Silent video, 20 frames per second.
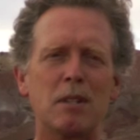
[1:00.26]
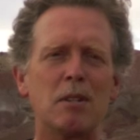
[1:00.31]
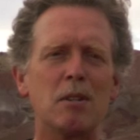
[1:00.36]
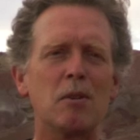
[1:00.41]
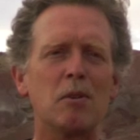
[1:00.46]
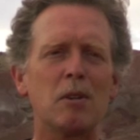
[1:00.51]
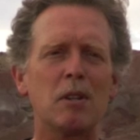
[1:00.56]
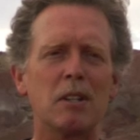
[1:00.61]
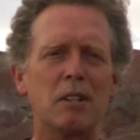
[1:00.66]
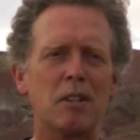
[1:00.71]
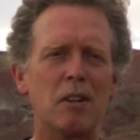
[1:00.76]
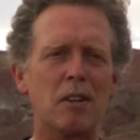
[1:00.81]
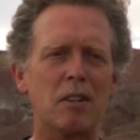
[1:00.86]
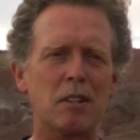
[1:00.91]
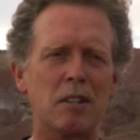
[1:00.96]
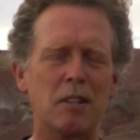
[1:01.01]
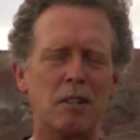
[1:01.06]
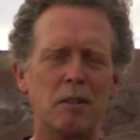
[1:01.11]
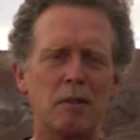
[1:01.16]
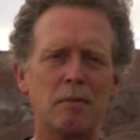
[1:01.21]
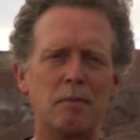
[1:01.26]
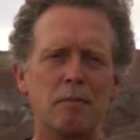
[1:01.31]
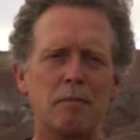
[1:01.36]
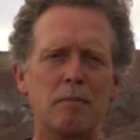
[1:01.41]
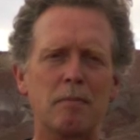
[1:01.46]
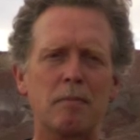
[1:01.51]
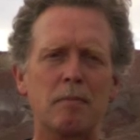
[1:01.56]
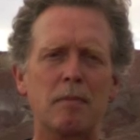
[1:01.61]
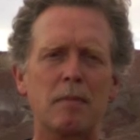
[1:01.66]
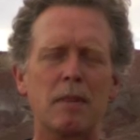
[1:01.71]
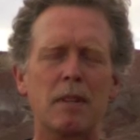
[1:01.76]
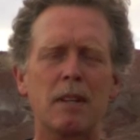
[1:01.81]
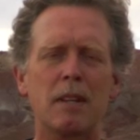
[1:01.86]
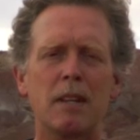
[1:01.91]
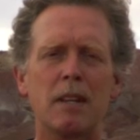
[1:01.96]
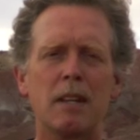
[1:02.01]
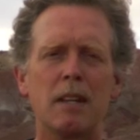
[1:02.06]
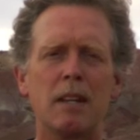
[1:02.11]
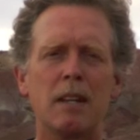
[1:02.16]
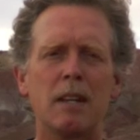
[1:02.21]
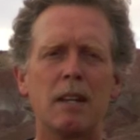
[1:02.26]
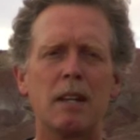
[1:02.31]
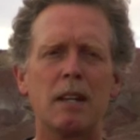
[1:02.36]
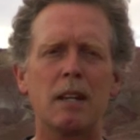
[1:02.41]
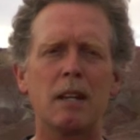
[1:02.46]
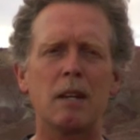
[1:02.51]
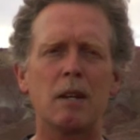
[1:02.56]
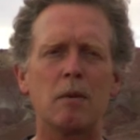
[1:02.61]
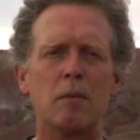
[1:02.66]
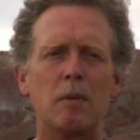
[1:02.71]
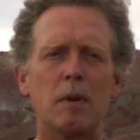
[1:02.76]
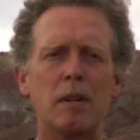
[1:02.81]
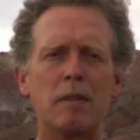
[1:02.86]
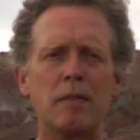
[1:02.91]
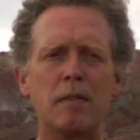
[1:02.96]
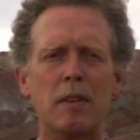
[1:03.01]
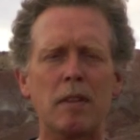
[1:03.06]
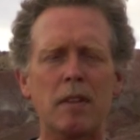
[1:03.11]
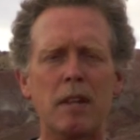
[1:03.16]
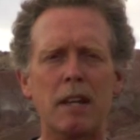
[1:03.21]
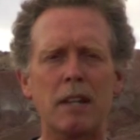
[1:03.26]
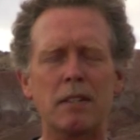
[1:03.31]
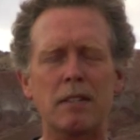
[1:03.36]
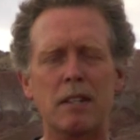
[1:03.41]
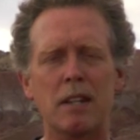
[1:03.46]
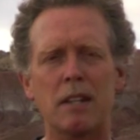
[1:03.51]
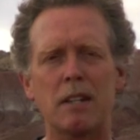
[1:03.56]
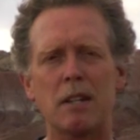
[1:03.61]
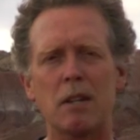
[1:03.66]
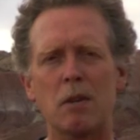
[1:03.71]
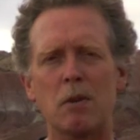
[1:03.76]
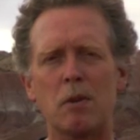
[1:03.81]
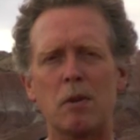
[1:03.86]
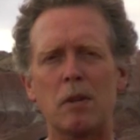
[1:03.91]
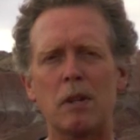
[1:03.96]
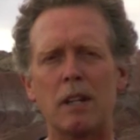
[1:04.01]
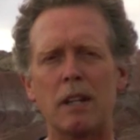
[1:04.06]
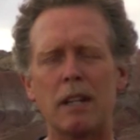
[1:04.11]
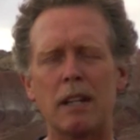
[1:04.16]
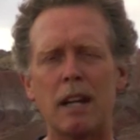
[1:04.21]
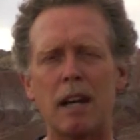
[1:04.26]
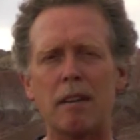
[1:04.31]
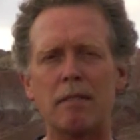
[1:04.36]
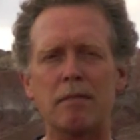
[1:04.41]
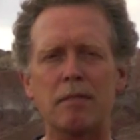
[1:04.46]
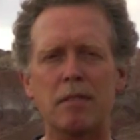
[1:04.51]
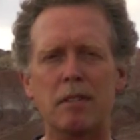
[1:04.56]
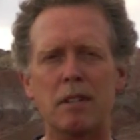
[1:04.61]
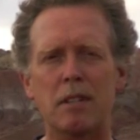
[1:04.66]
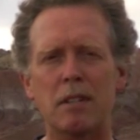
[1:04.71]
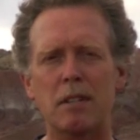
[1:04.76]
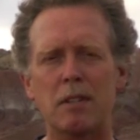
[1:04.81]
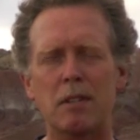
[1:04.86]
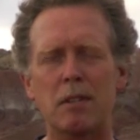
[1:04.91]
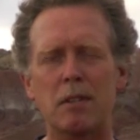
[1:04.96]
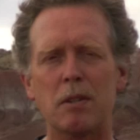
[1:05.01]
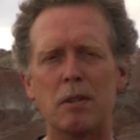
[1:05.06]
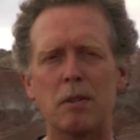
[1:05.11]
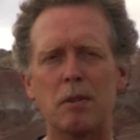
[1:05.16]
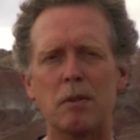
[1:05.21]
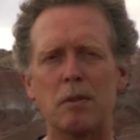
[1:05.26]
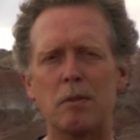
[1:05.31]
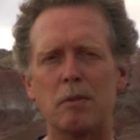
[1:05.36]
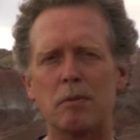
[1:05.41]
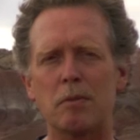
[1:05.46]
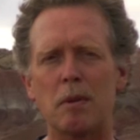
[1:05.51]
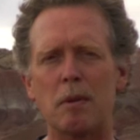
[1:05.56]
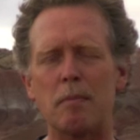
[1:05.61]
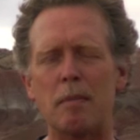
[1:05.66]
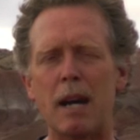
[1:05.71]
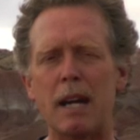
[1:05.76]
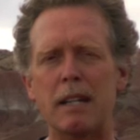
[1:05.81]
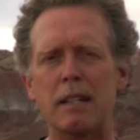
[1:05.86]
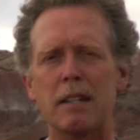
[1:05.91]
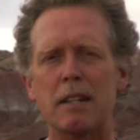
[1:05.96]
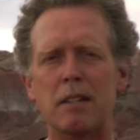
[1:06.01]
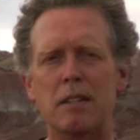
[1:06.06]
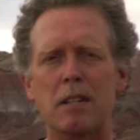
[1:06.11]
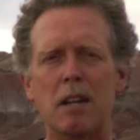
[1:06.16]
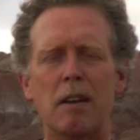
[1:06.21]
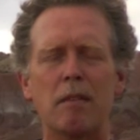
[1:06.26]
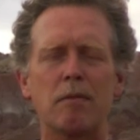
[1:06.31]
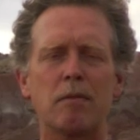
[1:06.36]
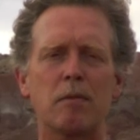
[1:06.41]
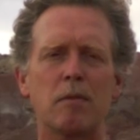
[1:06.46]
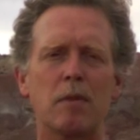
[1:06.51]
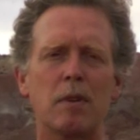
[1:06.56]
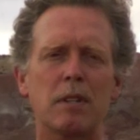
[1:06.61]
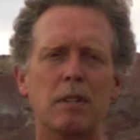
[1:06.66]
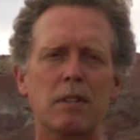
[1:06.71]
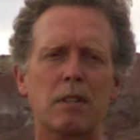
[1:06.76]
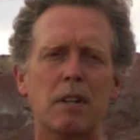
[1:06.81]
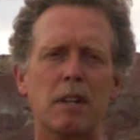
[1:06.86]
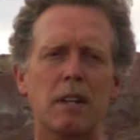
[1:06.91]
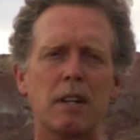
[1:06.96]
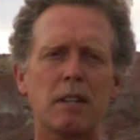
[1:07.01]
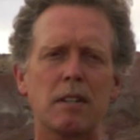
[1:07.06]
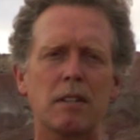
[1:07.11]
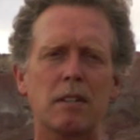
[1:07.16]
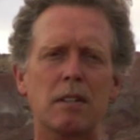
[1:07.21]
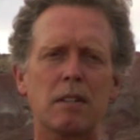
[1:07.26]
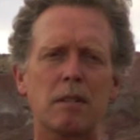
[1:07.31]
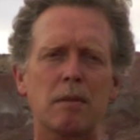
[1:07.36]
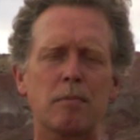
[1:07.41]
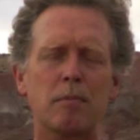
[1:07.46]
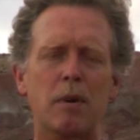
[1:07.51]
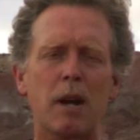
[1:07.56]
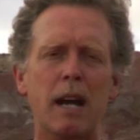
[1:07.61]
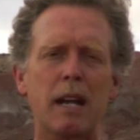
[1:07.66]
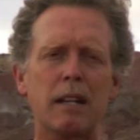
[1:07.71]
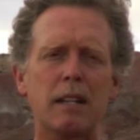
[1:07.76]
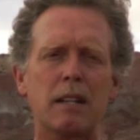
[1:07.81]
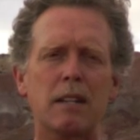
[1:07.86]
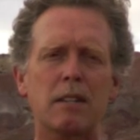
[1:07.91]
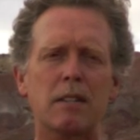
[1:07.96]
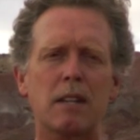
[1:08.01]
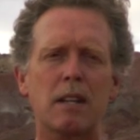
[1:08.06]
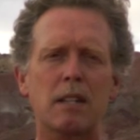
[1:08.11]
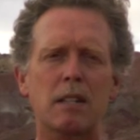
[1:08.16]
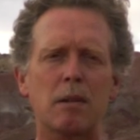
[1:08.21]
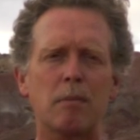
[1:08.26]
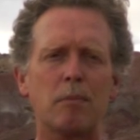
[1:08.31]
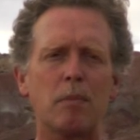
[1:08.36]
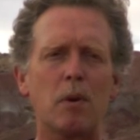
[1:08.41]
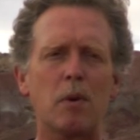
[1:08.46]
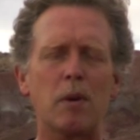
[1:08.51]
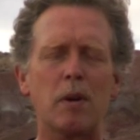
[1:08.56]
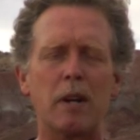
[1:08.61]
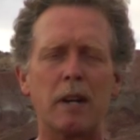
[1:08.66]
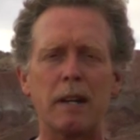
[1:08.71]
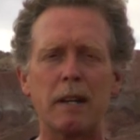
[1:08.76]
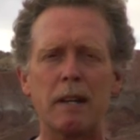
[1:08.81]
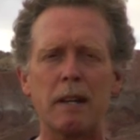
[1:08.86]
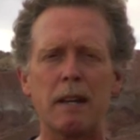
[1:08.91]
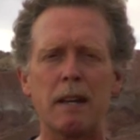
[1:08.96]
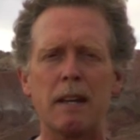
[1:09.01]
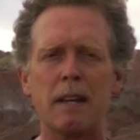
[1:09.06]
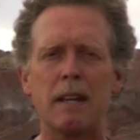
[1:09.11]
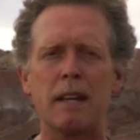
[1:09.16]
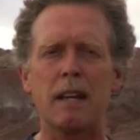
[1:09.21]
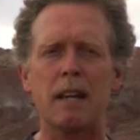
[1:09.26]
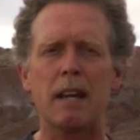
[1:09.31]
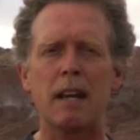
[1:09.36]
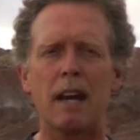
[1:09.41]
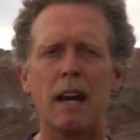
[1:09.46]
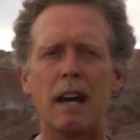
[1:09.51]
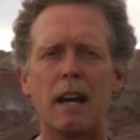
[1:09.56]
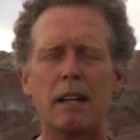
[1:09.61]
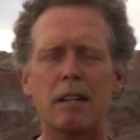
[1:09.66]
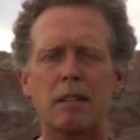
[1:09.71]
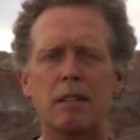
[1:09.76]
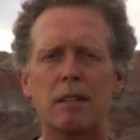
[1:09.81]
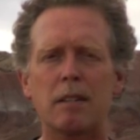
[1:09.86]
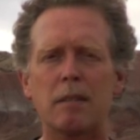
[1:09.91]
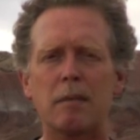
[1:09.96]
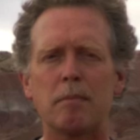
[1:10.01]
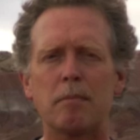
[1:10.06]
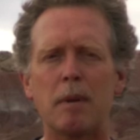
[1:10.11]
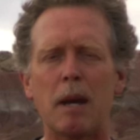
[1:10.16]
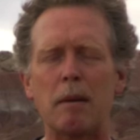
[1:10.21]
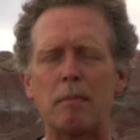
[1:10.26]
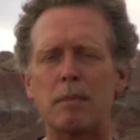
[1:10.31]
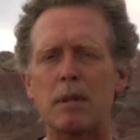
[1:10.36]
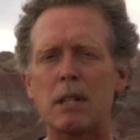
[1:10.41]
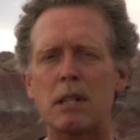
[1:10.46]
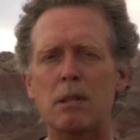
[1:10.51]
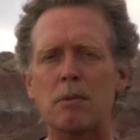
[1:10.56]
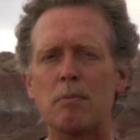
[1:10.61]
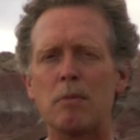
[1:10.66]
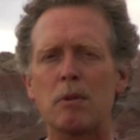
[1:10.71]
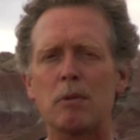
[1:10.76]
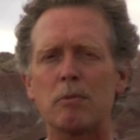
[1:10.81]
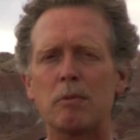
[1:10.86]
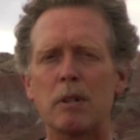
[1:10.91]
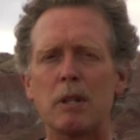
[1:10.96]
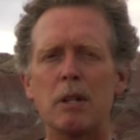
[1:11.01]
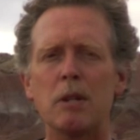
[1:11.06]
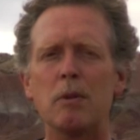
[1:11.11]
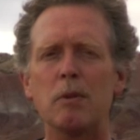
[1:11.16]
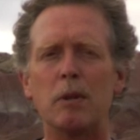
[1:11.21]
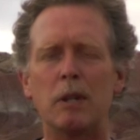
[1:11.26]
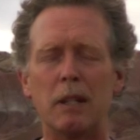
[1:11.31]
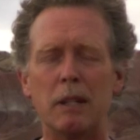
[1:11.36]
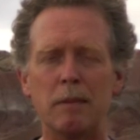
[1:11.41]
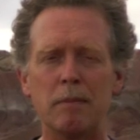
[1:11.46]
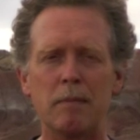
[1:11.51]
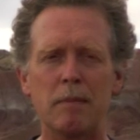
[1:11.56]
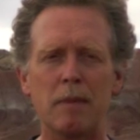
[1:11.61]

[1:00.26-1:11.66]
Newell O'Donoghue. One of the things that Newell loved to remind us of was his practice as a boy at baptismal renewal,